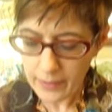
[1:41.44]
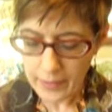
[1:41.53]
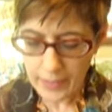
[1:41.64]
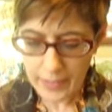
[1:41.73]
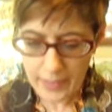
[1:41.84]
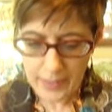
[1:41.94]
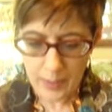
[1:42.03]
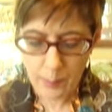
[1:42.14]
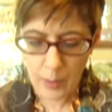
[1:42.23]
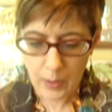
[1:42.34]
and I
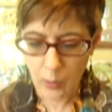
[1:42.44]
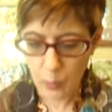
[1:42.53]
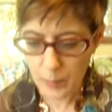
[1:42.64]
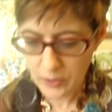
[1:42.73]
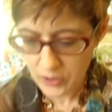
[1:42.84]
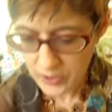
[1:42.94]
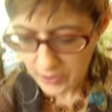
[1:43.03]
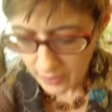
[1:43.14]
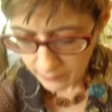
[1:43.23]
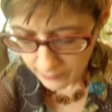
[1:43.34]
bought a whole bunch of
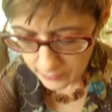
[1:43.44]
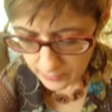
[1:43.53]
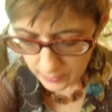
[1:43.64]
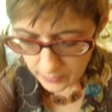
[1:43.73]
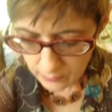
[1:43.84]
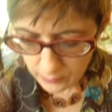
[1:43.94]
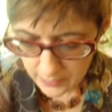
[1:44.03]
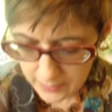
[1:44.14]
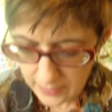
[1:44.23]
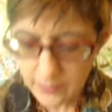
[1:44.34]
stuff couldn't
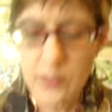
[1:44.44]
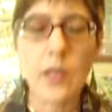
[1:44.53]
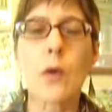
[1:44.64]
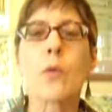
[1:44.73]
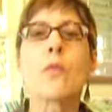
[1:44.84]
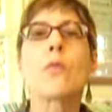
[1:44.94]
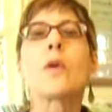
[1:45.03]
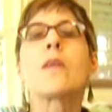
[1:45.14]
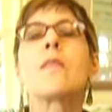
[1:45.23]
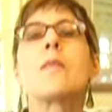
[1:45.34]
resist. Oh,
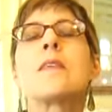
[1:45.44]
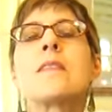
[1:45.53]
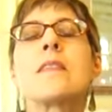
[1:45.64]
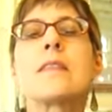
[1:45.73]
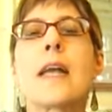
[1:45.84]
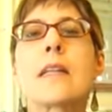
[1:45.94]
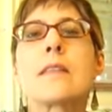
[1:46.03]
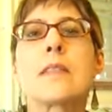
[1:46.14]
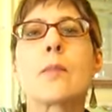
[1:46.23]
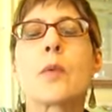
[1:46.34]
one of them is this
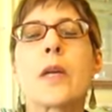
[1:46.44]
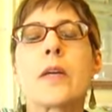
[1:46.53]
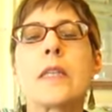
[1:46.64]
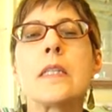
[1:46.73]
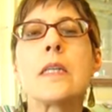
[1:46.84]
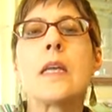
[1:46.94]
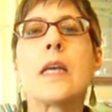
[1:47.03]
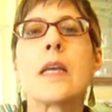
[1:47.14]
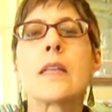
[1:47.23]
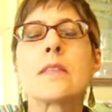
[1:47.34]
necklace I'm wearing.
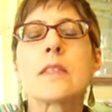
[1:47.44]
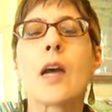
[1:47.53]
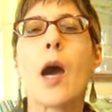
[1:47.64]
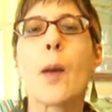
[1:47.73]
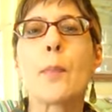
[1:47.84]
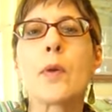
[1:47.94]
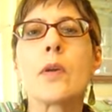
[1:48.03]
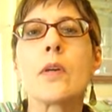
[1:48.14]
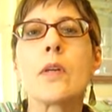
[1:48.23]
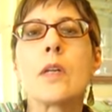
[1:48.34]
It's a
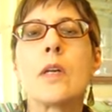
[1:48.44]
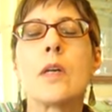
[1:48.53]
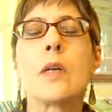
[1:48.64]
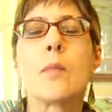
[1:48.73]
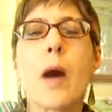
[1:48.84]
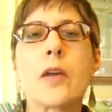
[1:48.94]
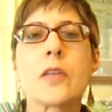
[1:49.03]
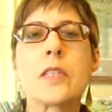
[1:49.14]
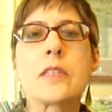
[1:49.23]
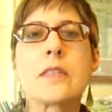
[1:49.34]
copper
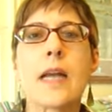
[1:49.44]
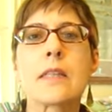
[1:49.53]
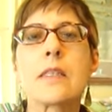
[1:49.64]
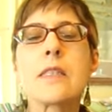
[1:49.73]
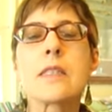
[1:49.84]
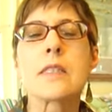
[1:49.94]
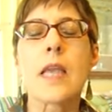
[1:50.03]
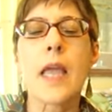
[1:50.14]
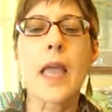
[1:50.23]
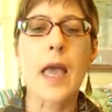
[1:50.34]
modernist necklace,
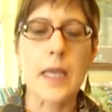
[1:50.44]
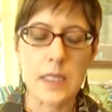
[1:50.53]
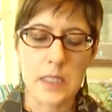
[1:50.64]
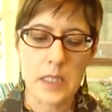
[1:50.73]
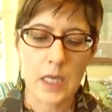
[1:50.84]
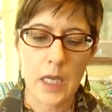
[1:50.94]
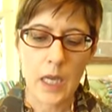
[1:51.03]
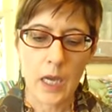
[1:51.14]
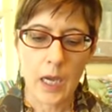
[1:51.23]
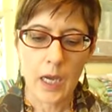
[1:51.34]
and
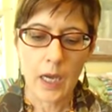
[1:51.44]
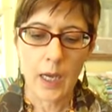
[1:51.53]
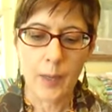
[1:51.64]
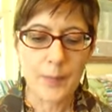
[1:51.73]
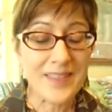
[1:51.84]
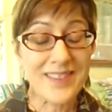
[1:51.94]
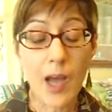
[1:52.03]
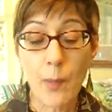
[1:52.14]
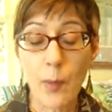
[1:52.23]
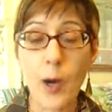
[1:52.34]
um, it's
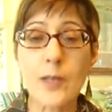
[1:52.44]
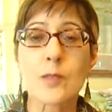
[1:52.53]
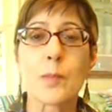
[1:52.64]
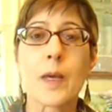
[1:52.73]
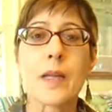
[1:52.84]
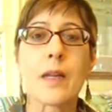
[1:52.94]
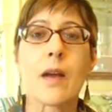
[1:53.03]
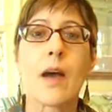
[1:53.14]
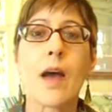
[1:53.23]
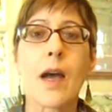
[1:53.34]
not marked, but
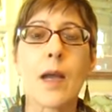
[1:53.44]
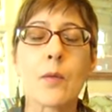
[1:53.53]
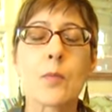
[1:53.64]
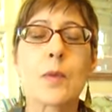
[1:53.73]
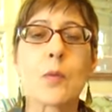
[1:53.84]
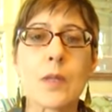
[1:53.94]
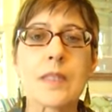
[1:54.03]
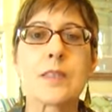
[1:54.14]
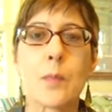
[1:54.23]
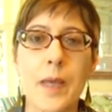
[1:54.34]
I would be
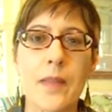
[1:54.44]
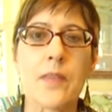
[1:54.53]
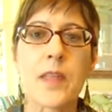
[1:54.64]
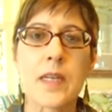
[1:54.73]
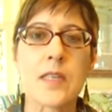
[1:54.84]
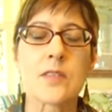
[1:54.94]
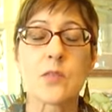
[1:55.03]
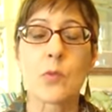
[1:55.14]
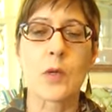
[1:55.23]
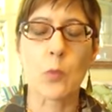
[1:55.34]
willing to bet that it's
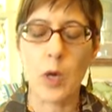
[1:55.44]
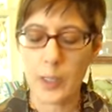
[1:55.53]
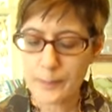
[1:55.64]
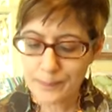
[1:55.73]
Renoir.